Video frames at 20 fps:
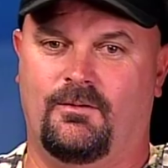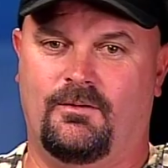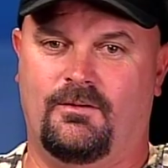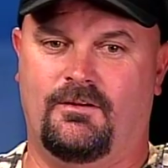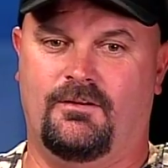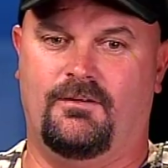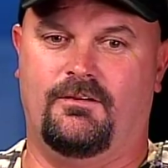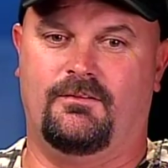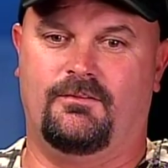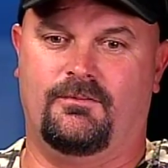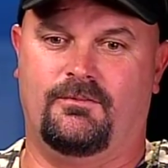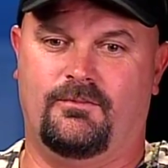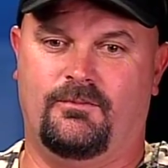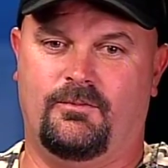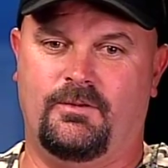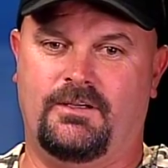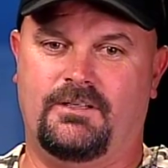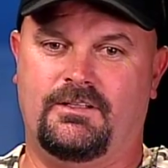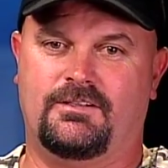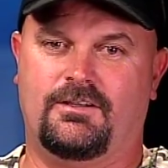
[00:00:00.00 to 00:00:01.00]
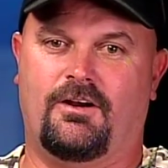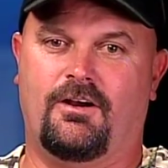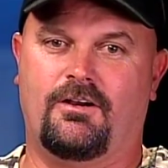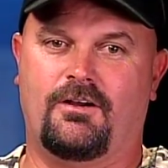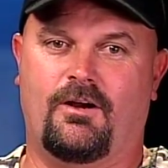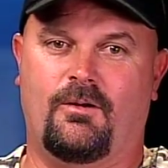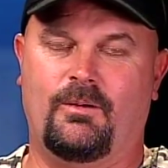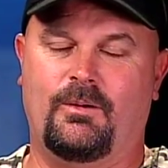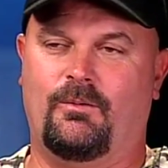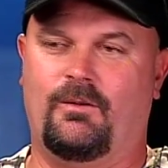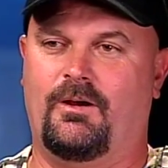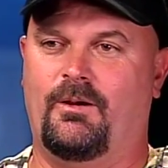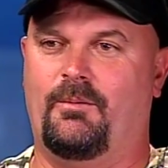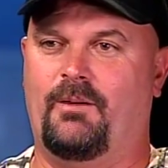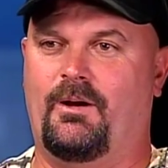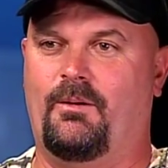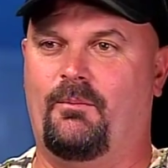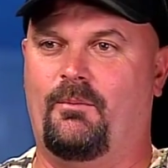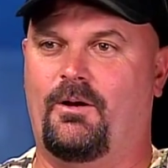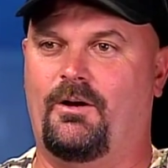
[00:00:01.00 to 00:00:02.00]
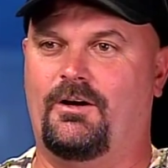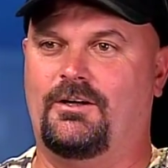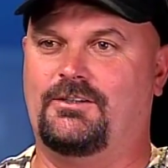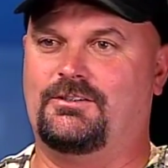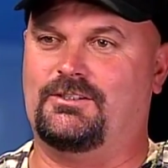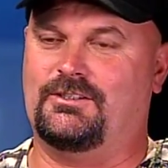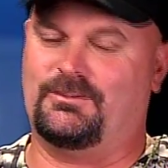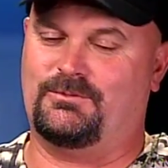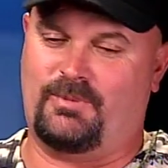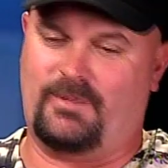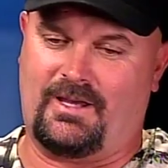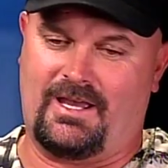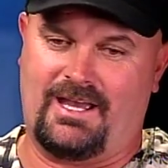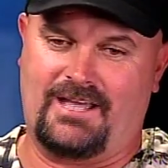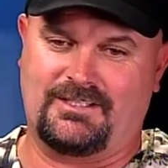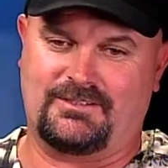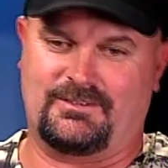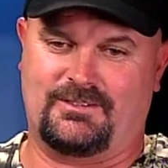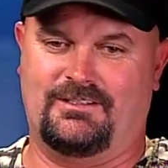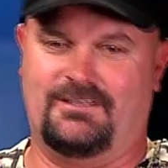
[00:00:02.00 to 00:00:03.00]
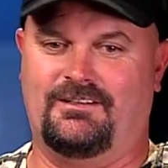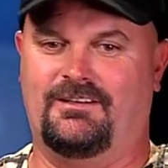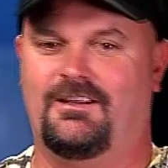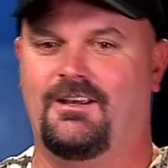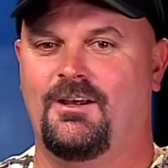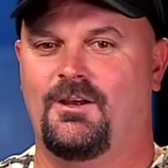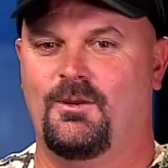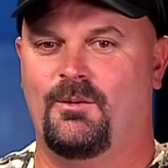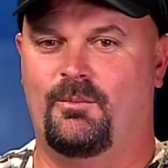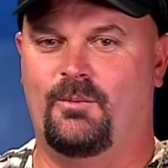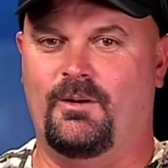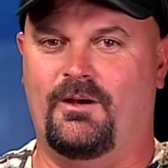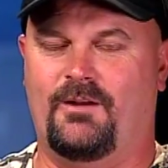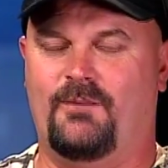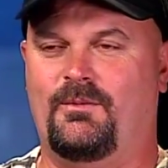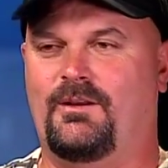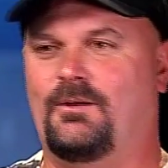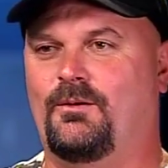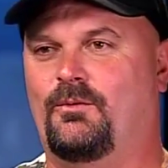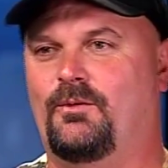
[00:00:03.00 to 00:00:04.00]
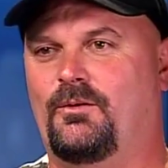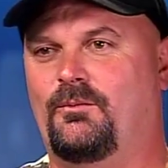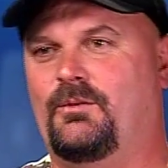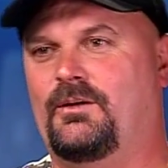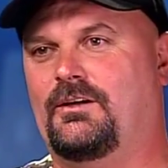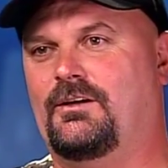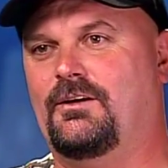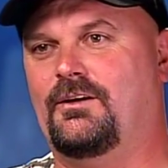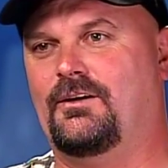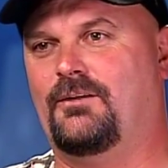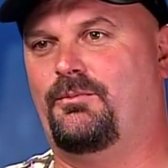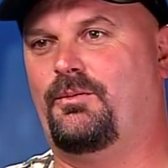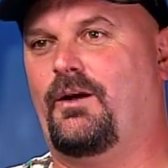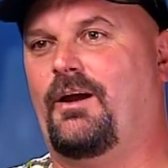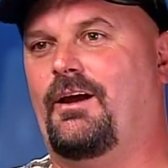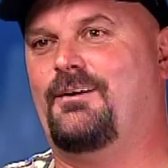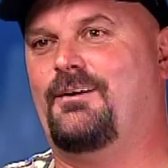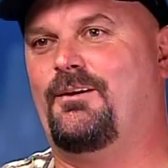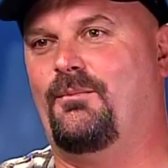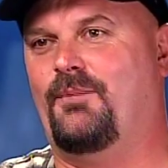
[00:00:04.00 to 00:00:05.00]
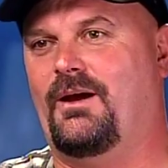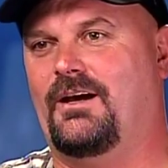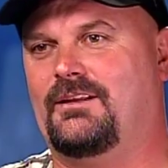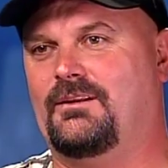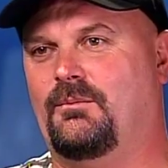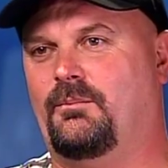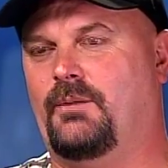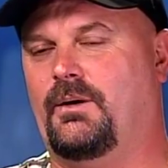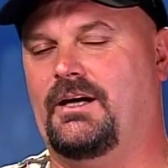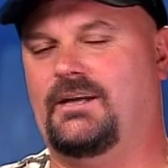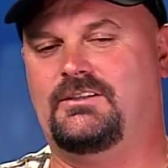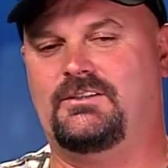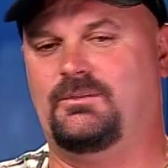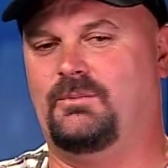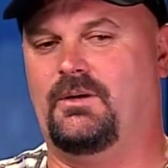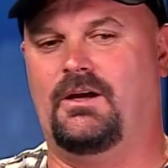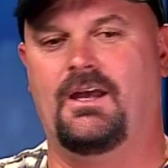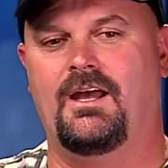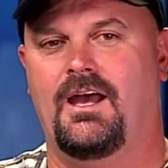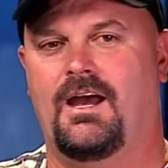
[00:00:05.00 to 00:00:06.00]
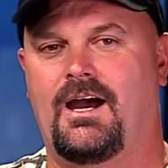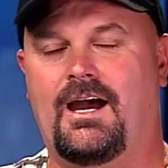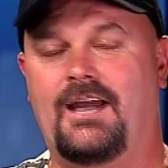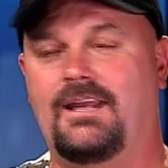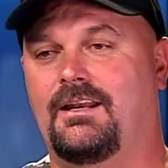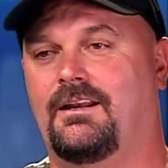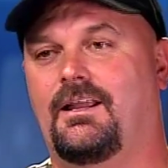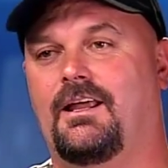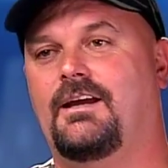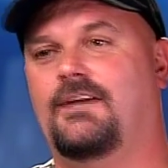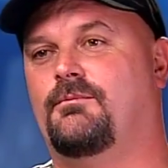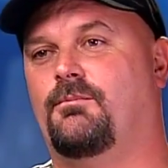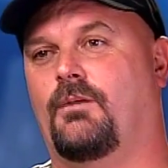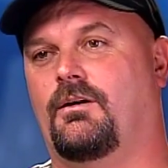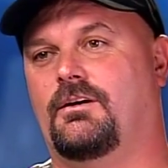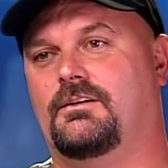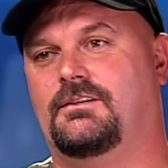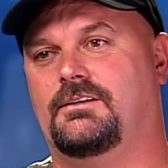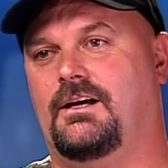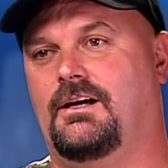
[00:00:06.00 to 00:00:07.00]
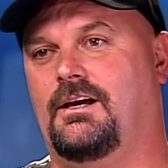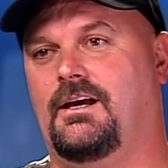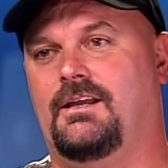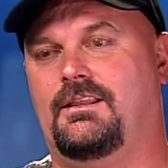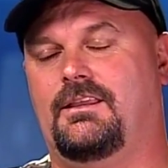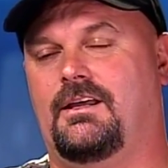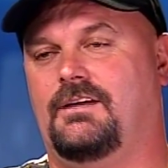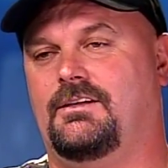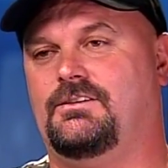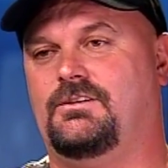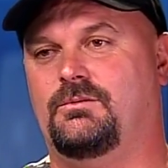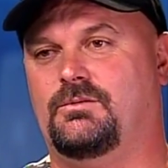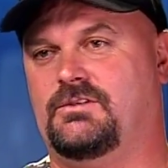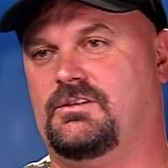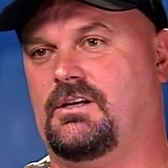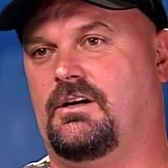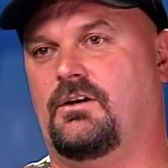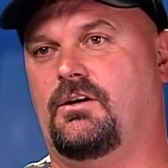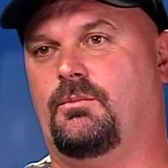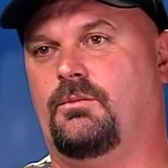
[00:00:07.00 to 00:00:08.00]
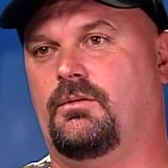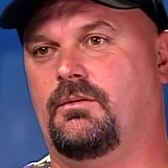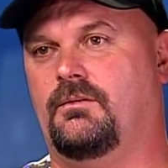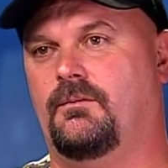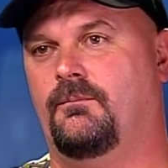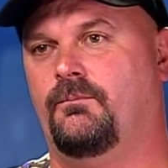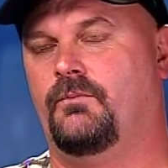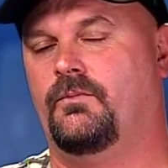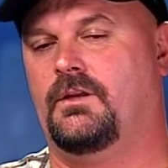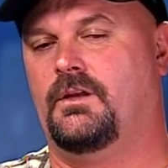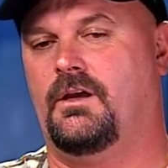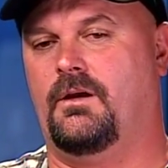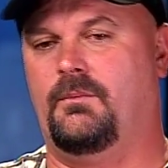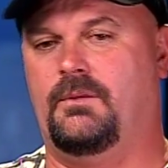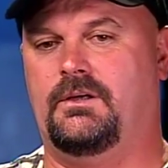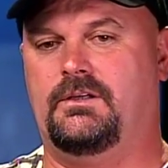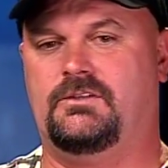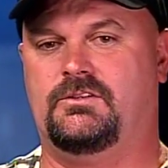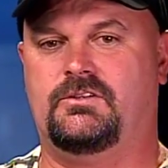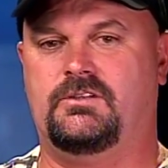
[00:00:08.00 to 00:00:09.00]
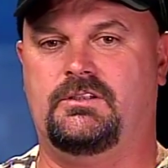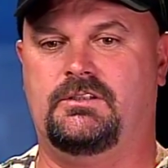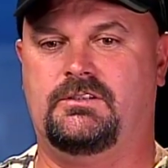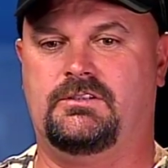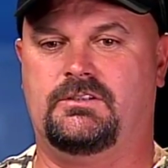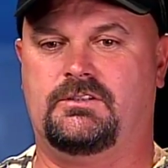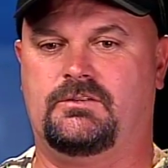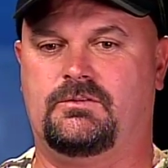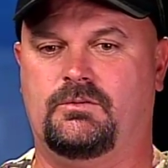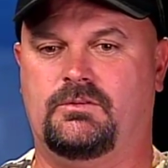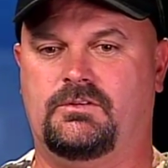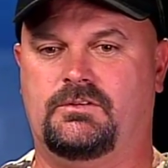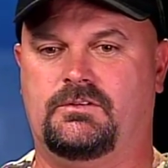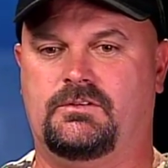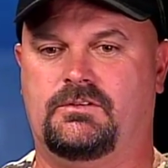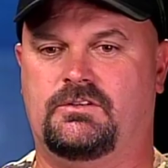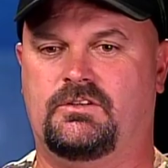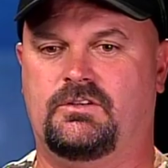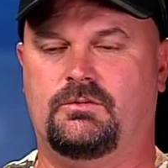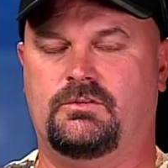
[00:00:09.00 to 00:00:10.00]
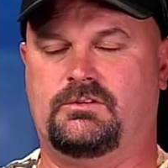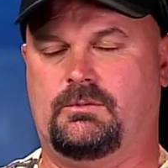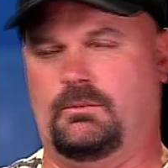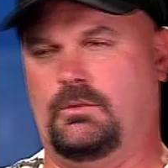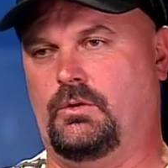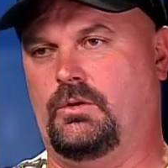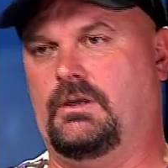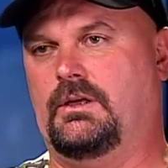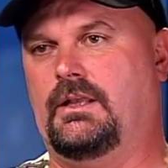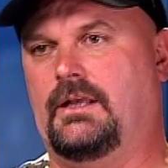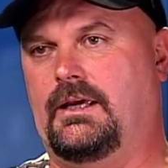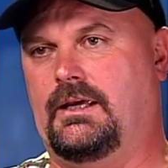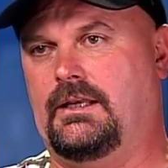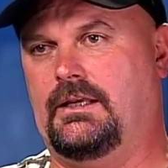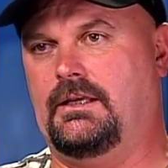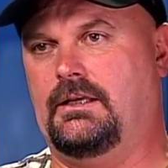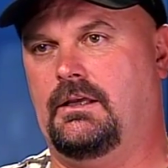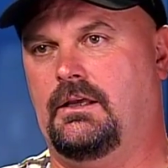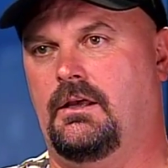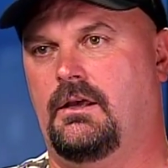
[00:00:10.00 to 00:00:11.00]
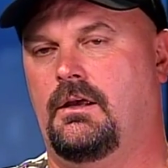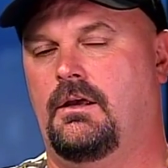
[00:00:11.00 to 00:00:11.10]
Well, we could talk all we want about Marge. She's passed, but I mean, it wouldn't be good. It'd come back to bite you. But I didn't like Marge. I thought she was terrible. I mean, she was a moody lady.